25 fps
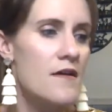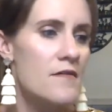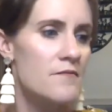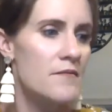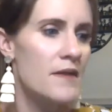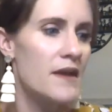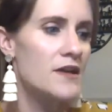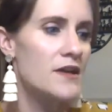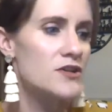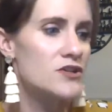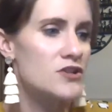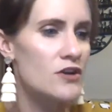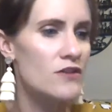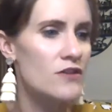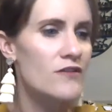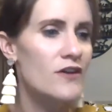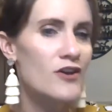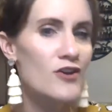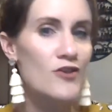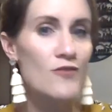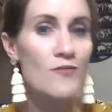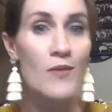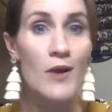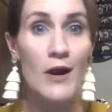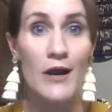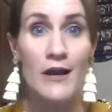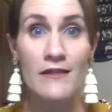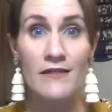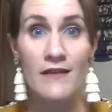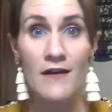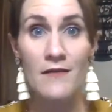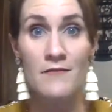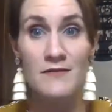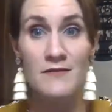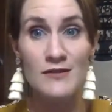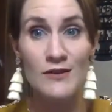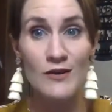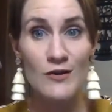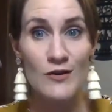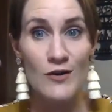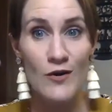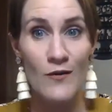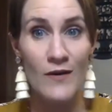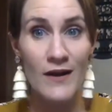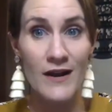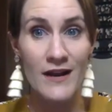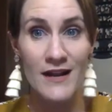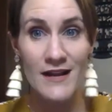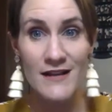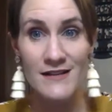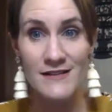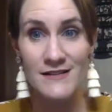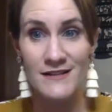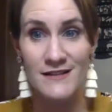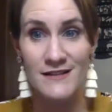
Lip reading: Make sure that you mark them so you know what it is,